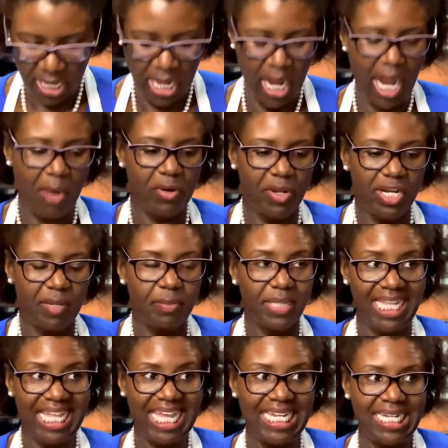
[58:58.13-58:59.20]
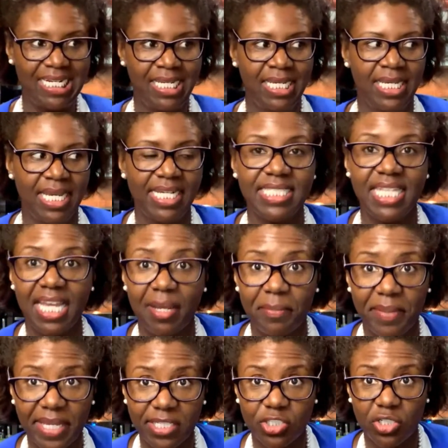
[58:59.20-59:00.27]
All right, we're going to plate and take a
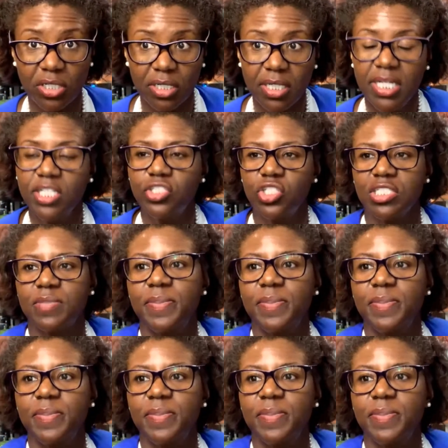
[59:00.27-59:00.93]
picture just